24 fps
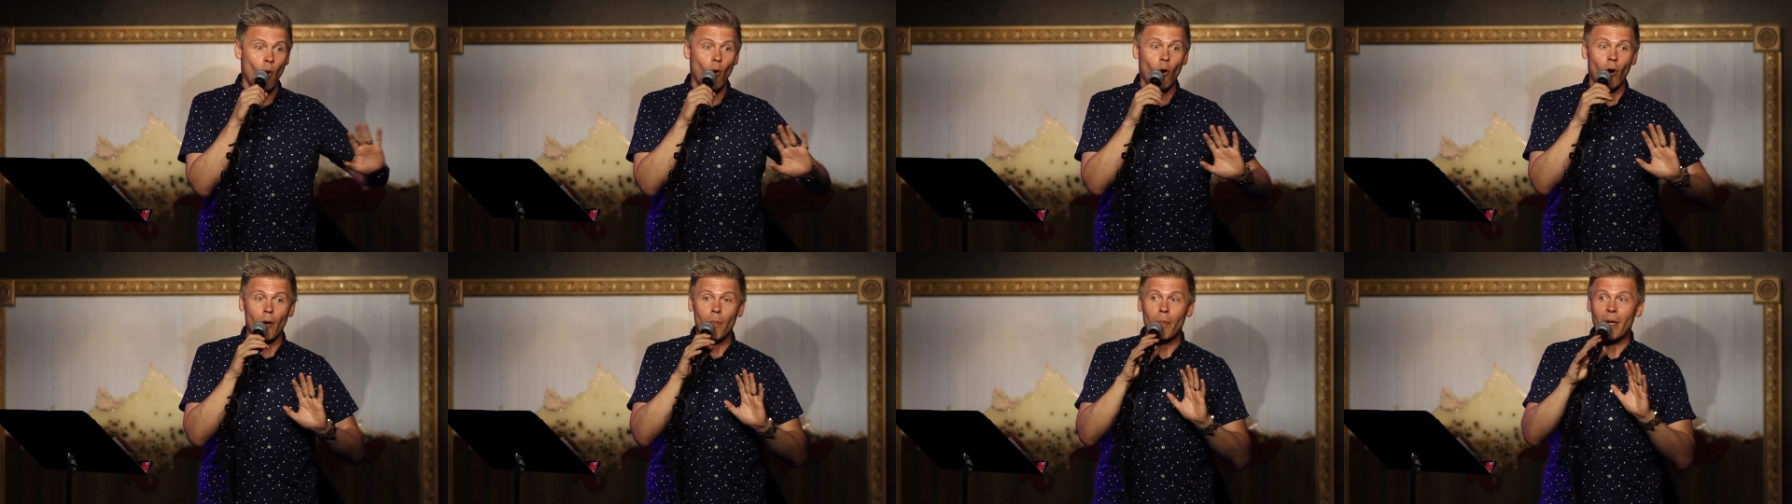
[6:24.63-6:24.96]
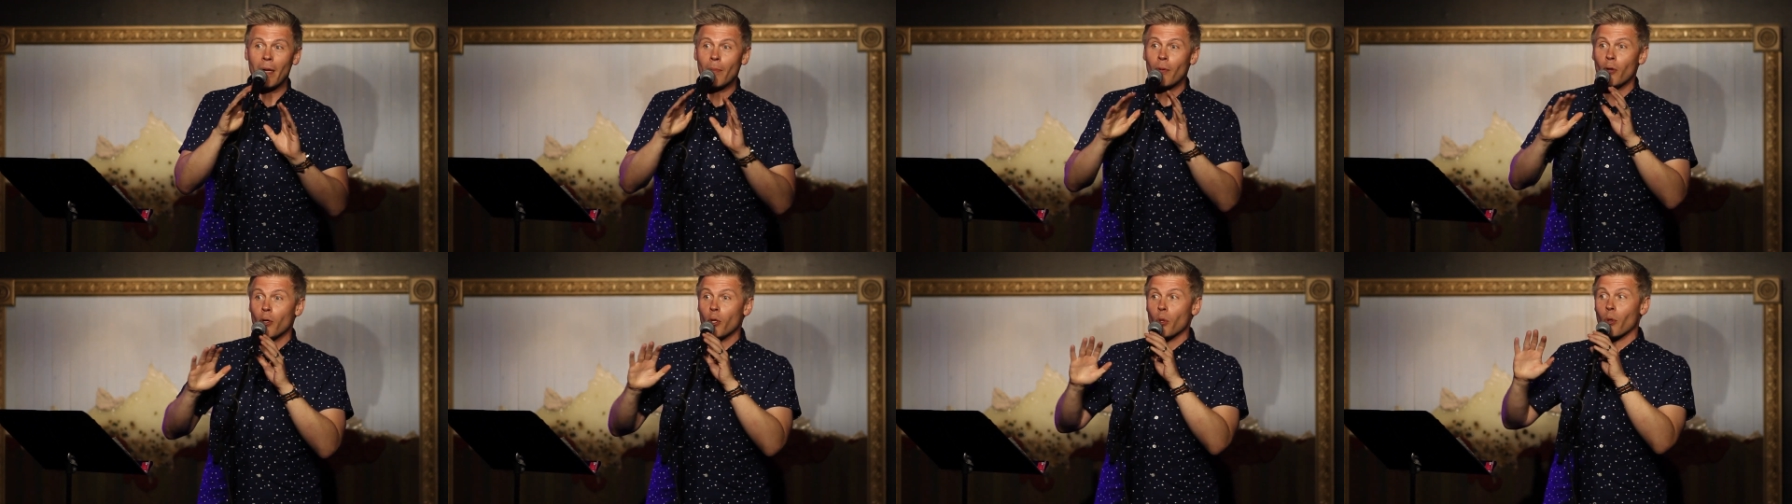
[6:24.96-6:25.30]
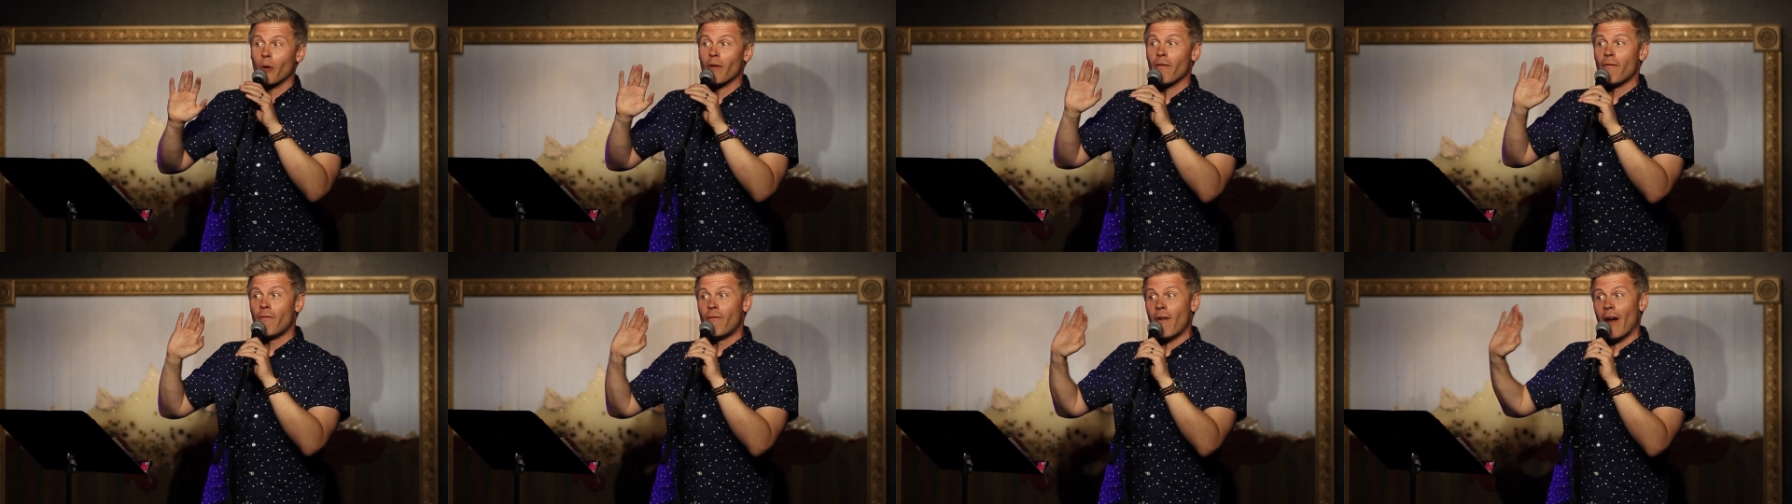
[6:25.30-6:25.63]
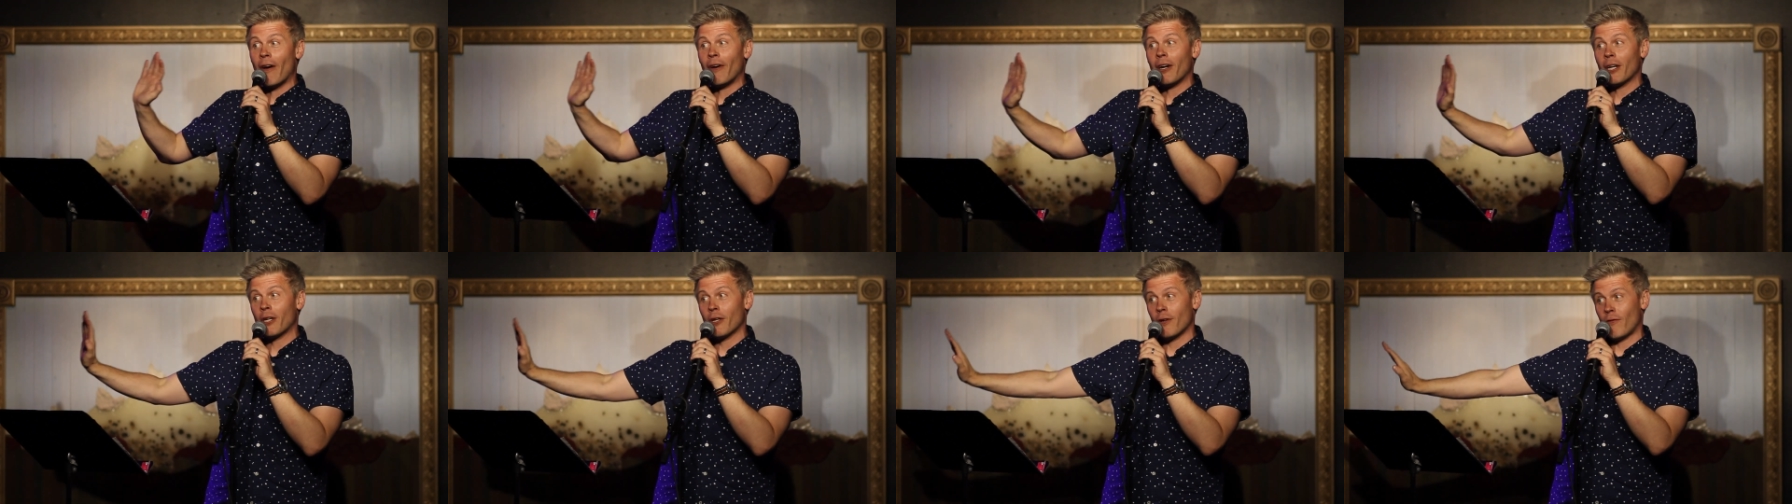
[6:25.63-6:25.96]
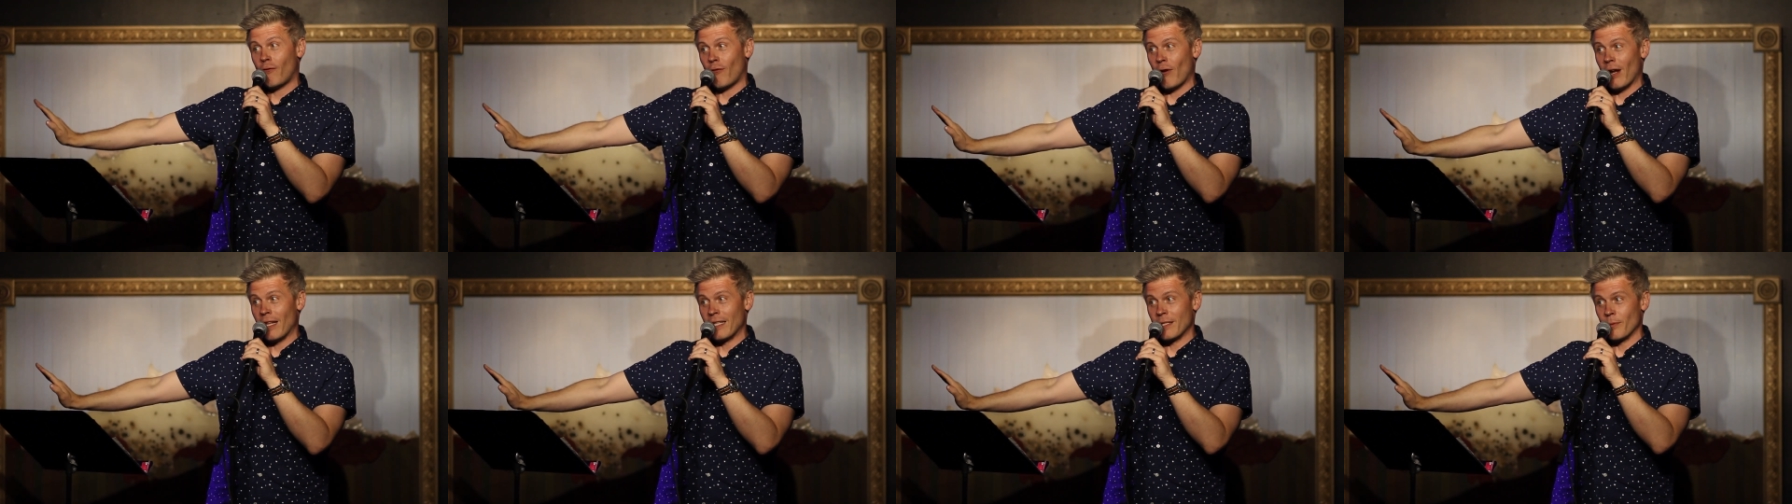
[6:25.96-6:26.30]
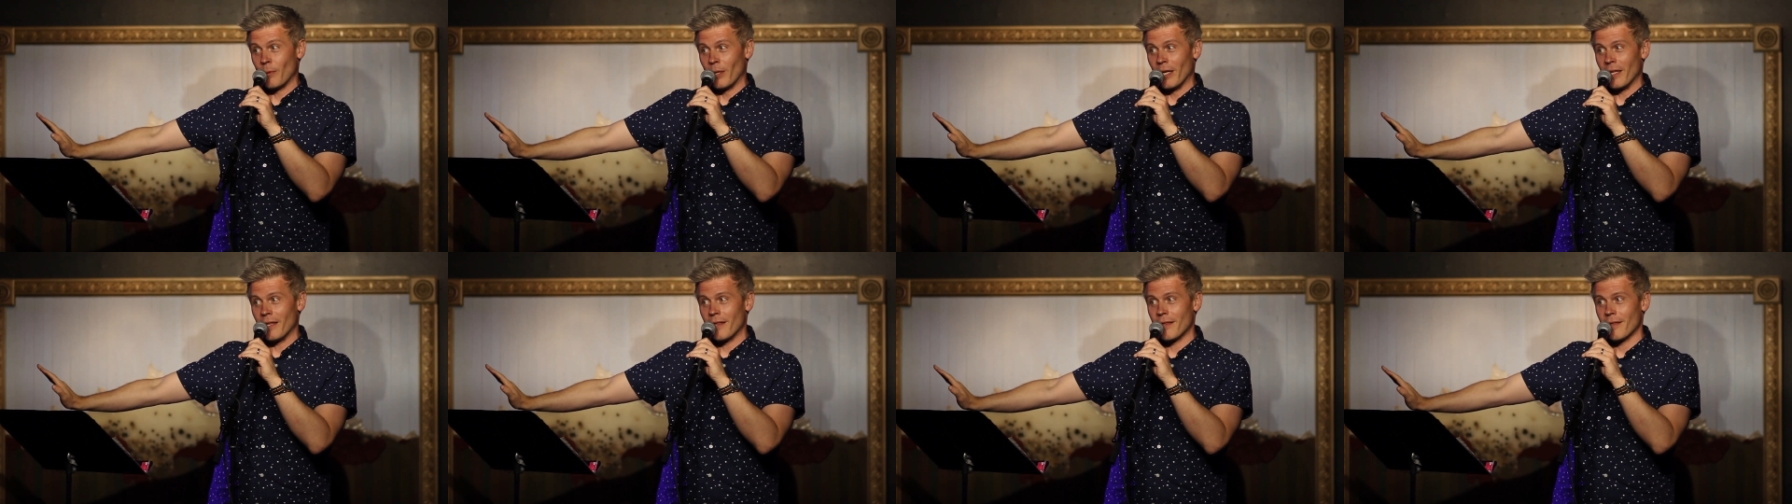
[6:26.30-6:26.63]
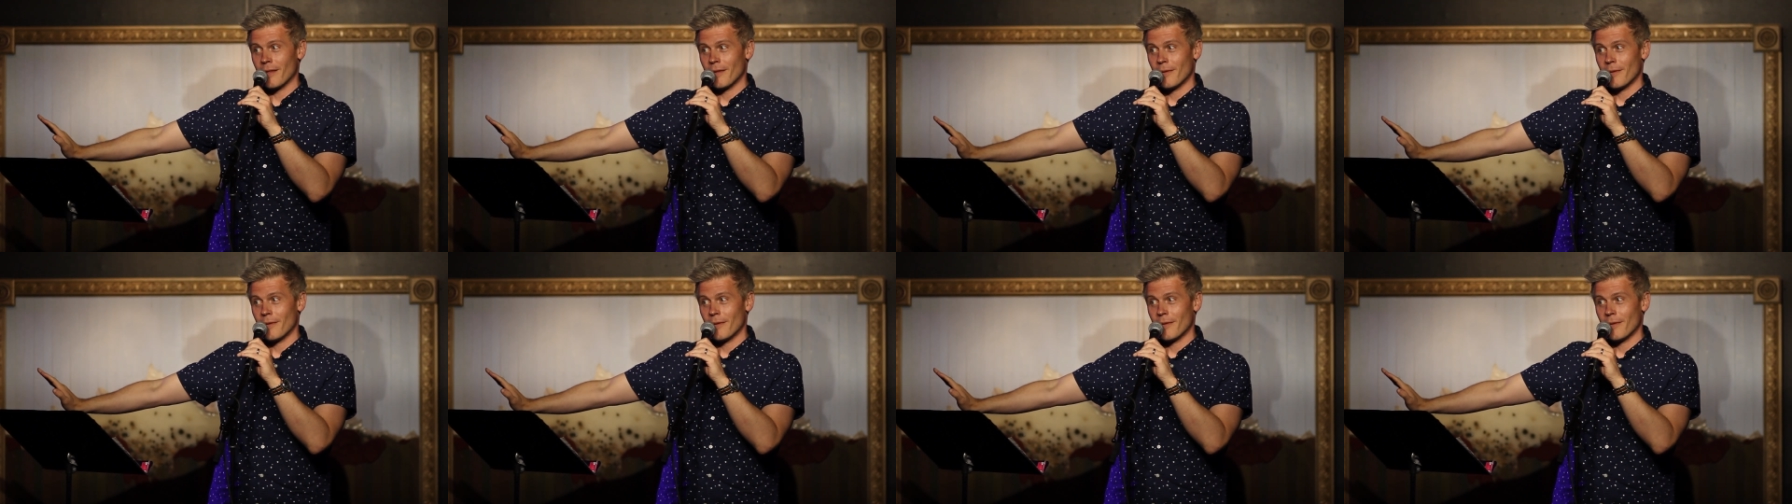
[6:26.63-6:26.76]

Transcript: or people who you are very good friends with.